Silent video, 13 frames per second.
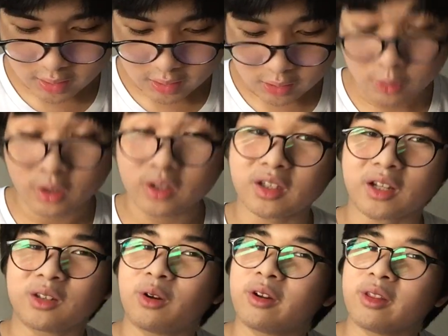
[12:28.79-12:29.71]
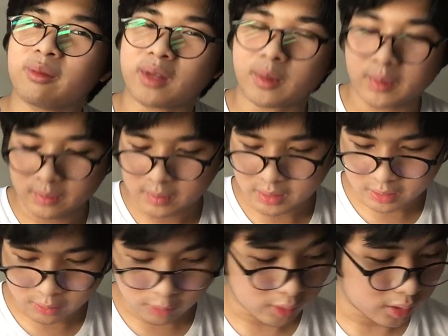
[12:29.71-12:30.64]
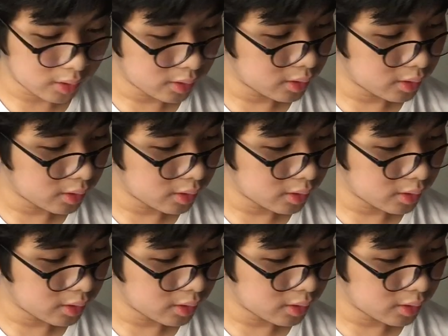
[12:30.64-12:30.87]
You couldn't ignore them. They were really cool.